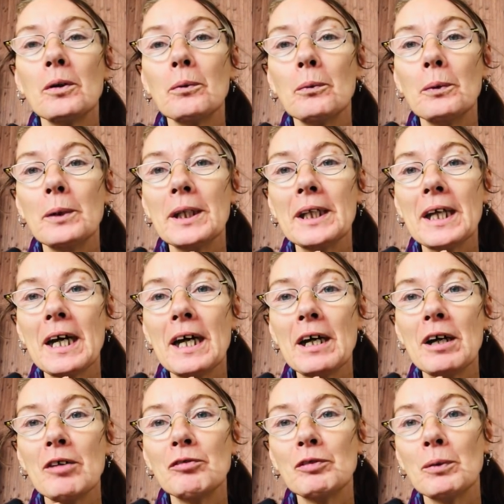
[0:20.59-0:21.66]
we
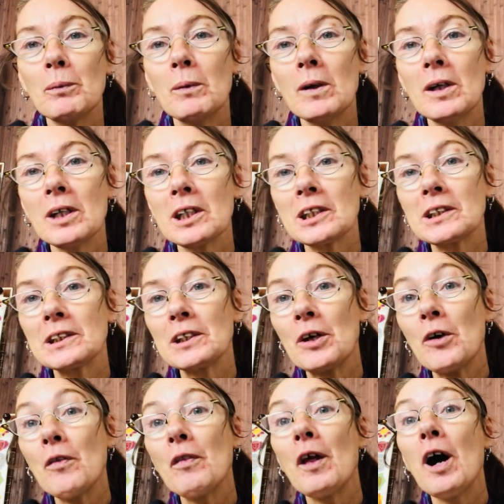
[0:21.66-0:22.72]
have worked
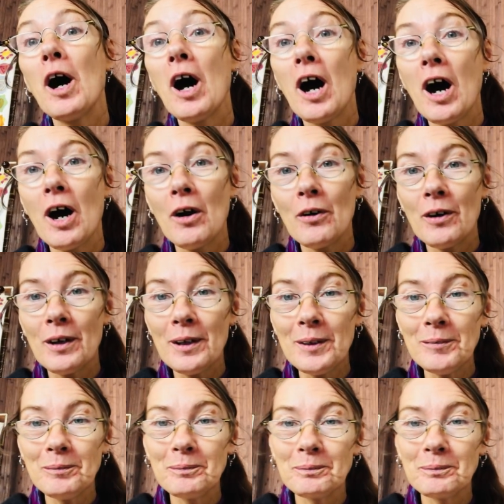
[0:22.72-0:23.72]
on the Hara,